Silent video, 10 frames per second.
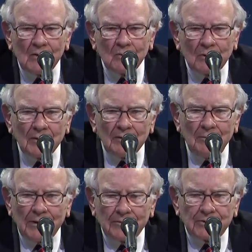were the
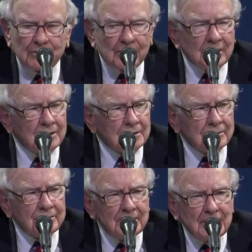beneficiaries
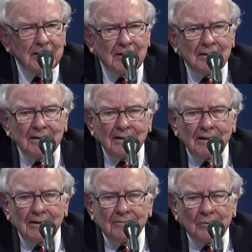of
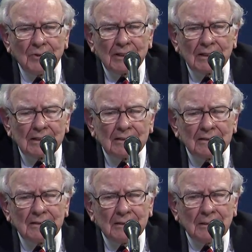a really
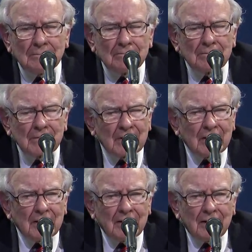
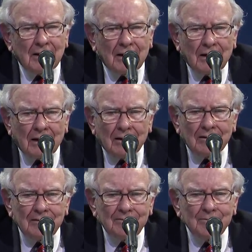
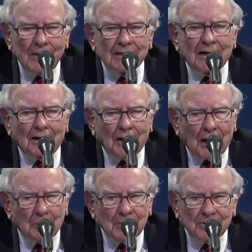they got a
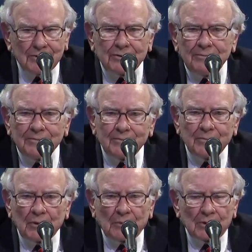lot of business
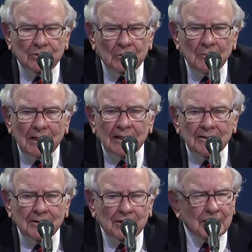for the Berkshire meeting,
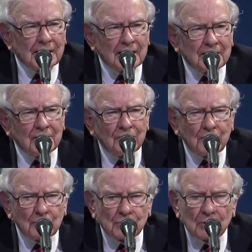and they're going to get it in the
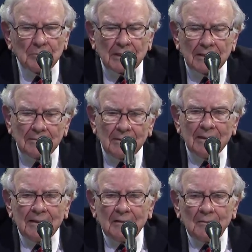future. But
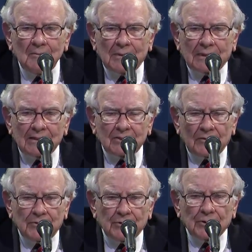they
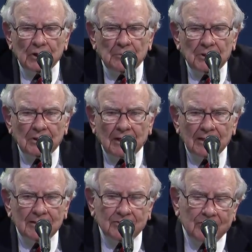suffered during a period
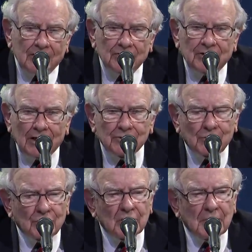like this, and they just had a
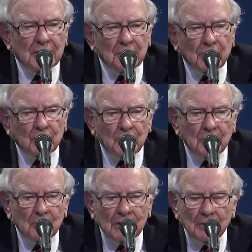story about the
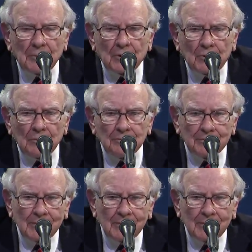bookworm. Well, the bookworm,